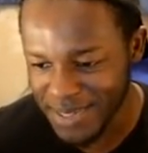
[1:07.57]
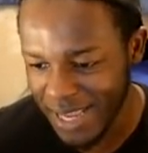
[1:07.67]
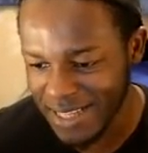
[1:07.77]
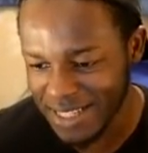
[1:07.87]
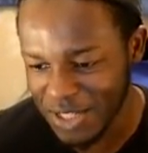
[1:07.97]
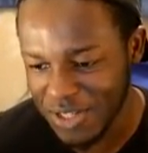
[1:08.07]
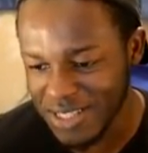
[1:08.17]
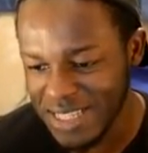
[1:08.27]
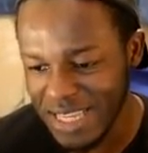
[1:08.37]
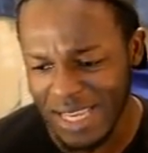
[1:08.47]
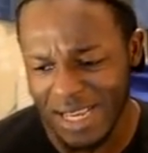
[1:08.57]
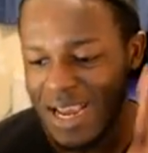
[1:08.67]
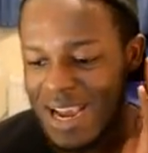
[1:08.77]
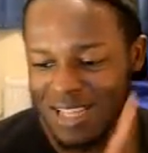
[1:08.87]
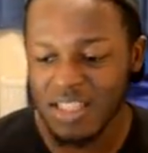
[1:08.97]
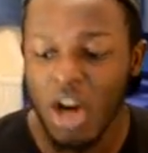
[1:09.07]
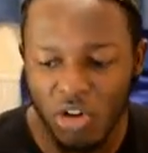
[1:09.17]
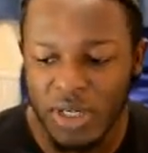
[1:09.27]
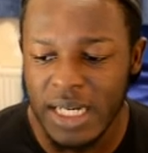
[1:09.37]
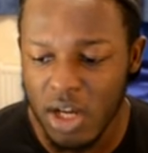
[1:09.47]
settings. As you can see here, it's
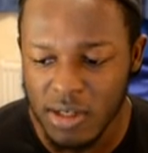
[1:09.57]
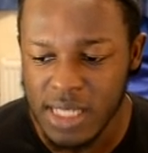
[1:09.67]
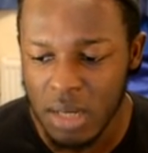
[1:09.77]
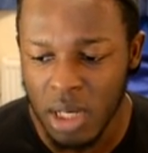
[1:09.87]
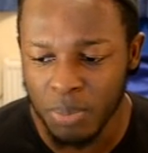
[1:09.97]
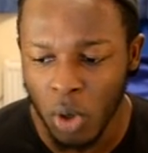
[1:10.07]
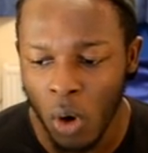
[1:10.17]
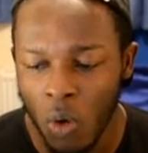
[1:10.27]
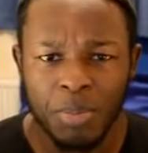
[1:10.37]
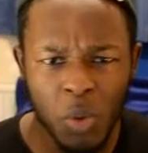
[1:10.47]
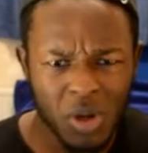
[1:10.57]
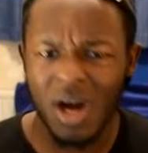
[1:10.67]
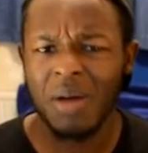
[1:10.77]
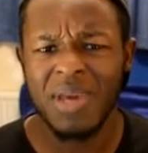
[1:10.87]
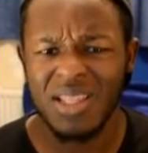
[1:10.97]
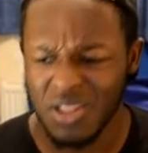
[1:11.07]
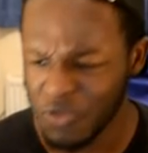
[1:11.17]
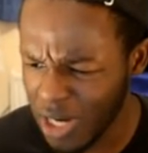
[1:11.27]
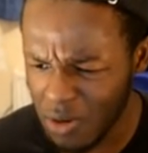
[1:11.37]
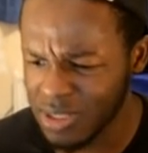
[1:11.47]
currently on semi-pro, but we can't make
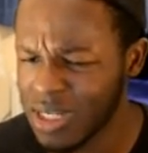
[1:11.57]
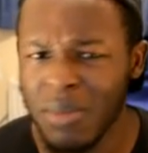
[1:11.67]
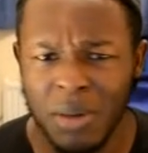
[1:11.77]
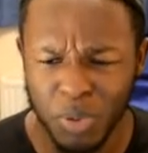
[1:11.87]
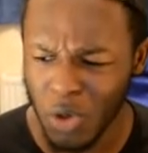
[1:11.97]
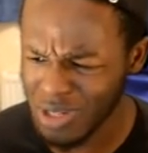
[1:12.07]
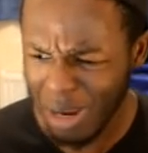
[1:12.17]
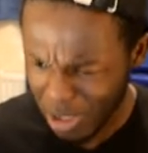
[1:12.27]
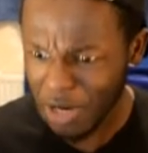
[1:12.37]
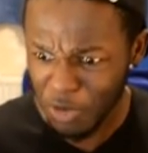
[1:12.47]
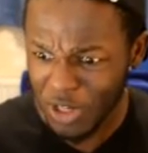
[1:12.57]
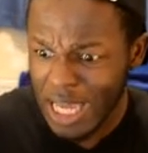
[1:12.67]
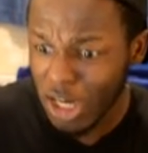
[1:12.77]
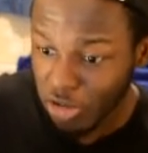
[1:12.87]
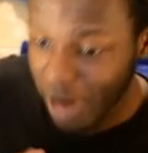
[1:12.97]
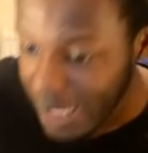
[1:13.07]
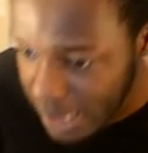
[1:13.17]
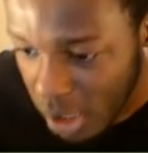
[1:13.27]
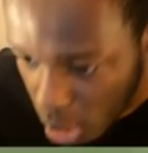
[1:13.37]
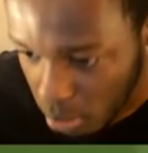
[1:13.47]
this video on semi-pro, so I'm going to freaking
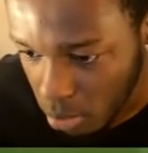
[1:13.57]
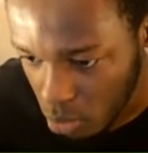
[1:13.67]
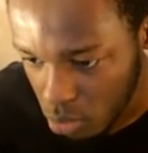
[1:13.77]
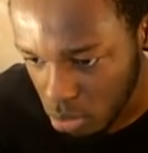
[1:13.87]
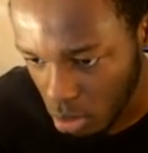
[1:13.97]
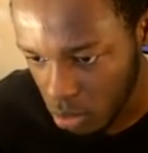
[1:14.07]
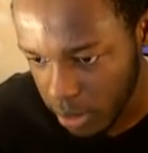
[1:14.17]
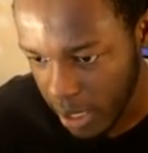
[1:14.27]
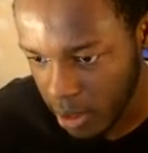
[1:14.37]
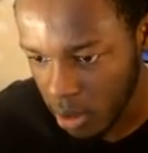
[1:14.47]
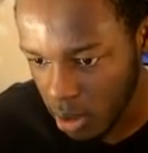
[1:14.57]
crank it up. Oh, okay.